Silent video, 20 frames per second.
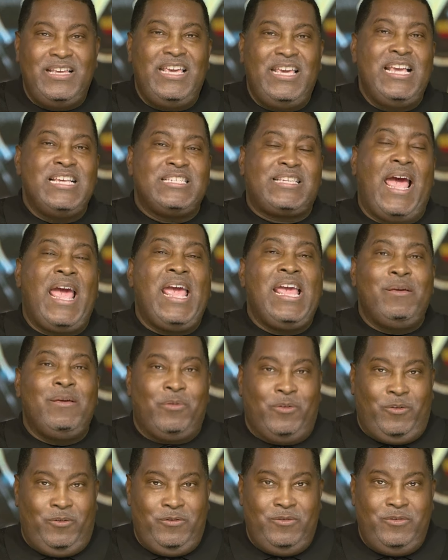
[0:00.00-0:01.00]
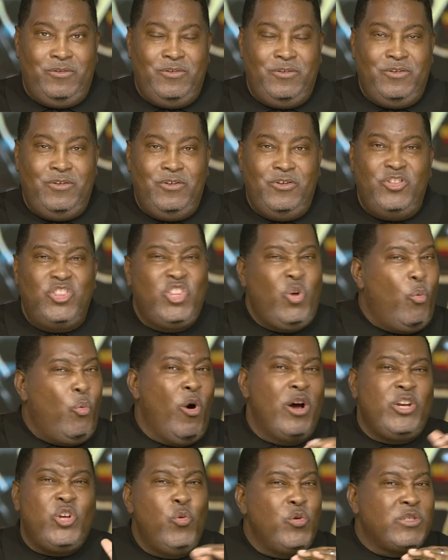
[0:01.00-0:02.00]
It's Abel, the
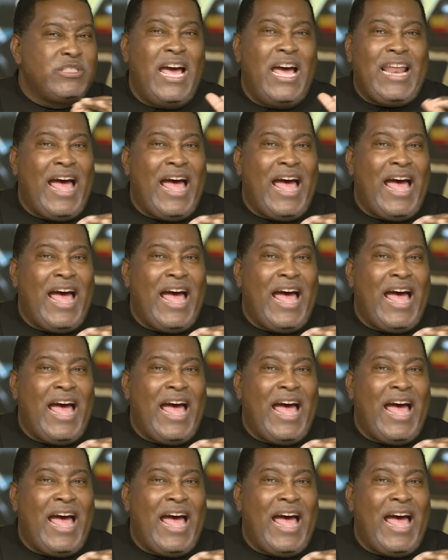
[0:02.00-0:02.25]
one who was not